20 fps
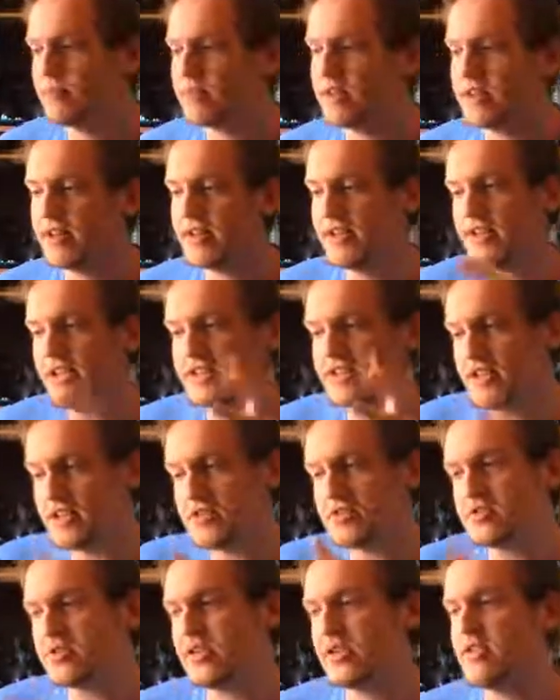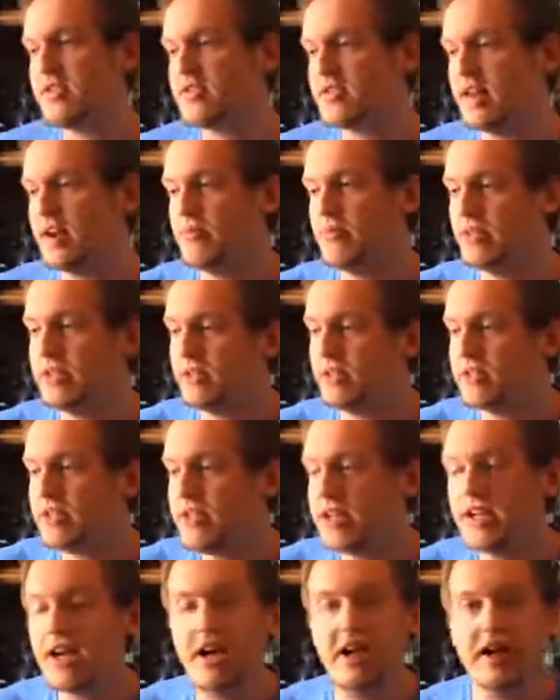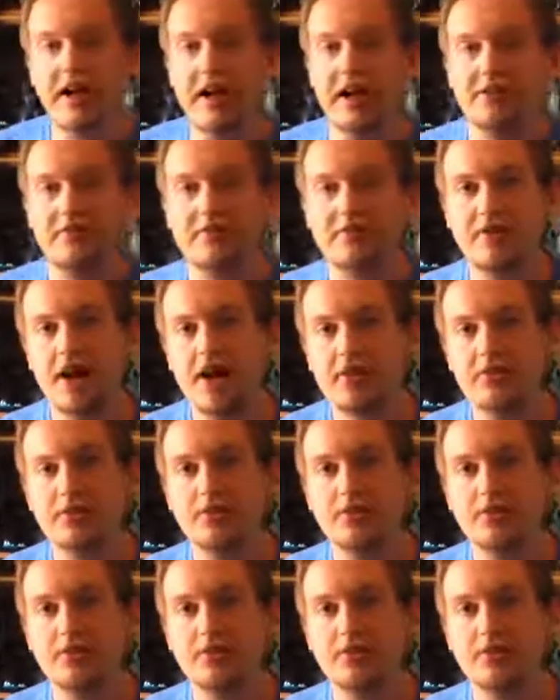But the thing that's interesting is that when you see Gigan in Final